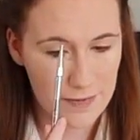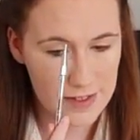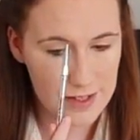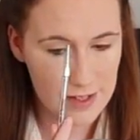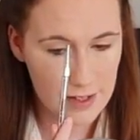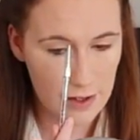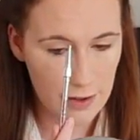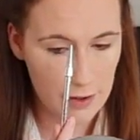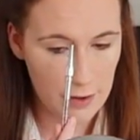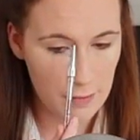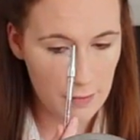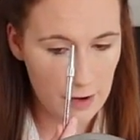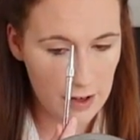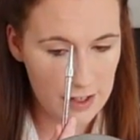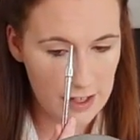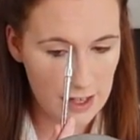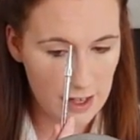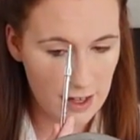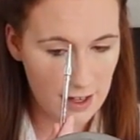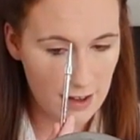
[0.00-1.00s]
So
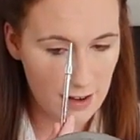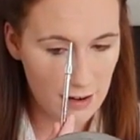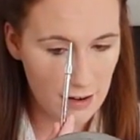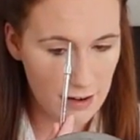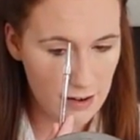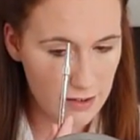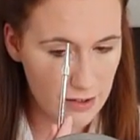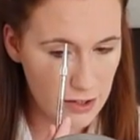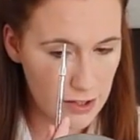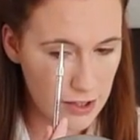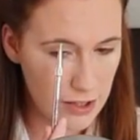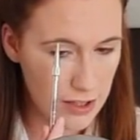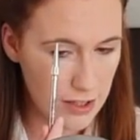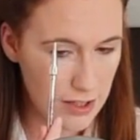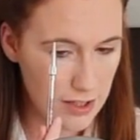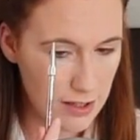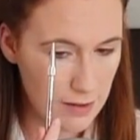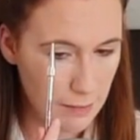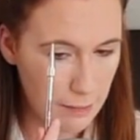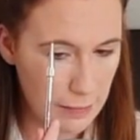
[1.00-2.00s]
my arch
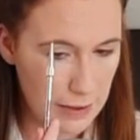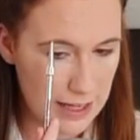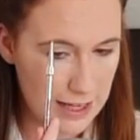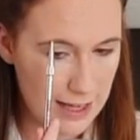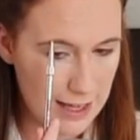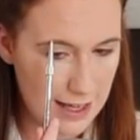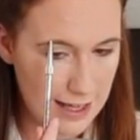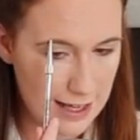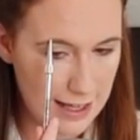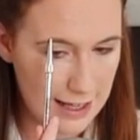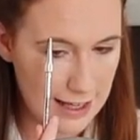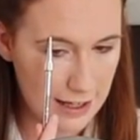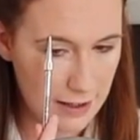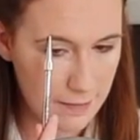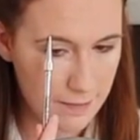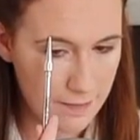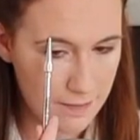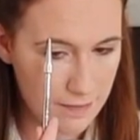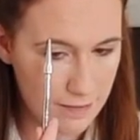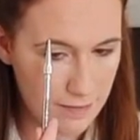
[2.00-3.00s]
should be here,